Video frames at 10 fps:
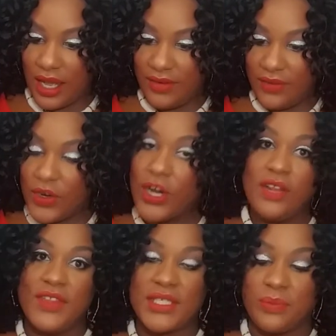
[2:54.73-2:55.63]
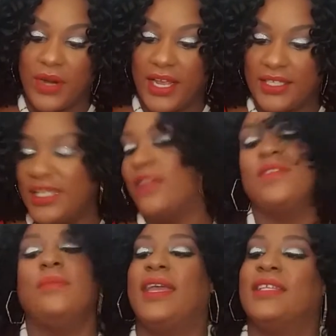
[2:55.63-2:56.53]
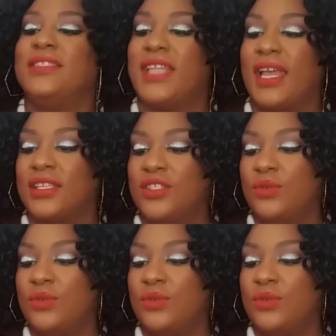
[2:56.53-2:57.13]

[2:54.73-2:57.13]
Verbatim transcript: I've never heard of this brand. Everyman Jack